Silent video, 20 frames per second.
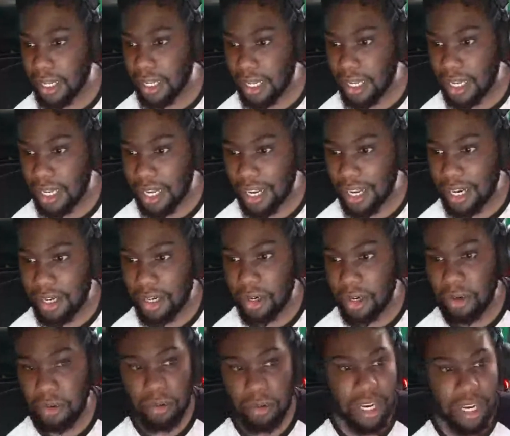and
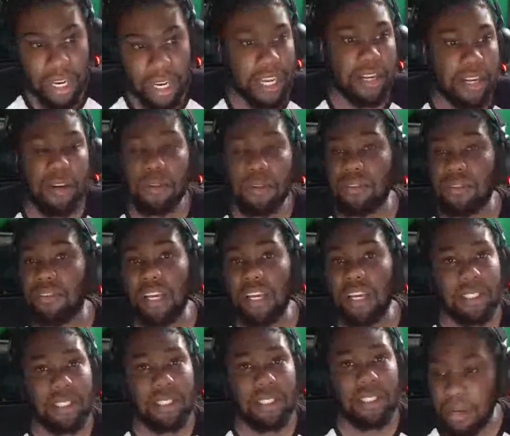all that. Hit the
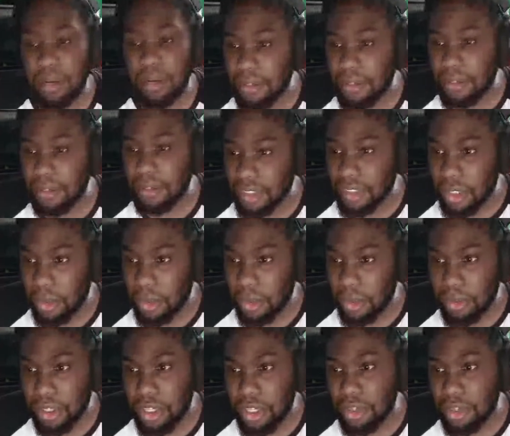notification bell. All the
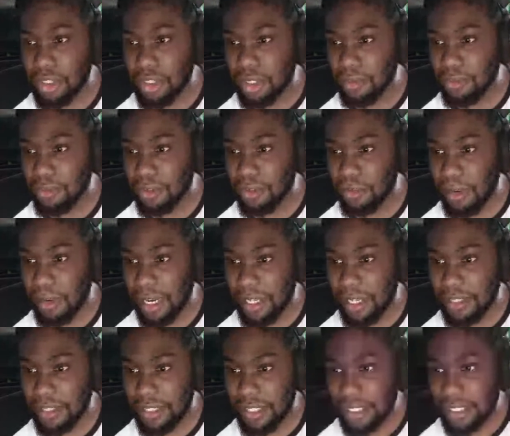YouTube
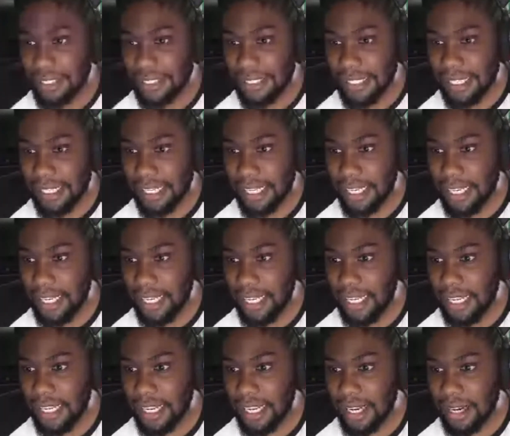formalities.
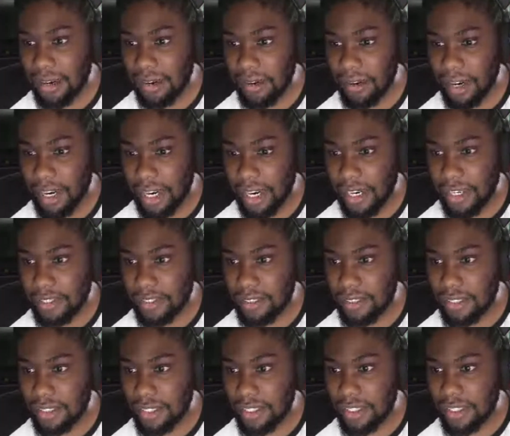Right,
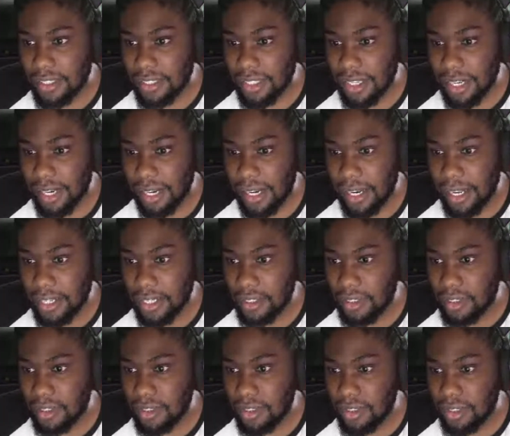
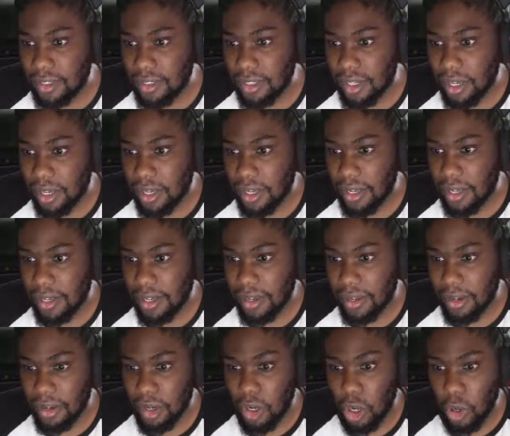let's
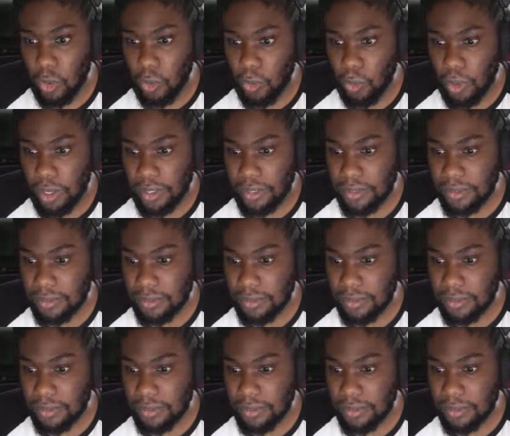go.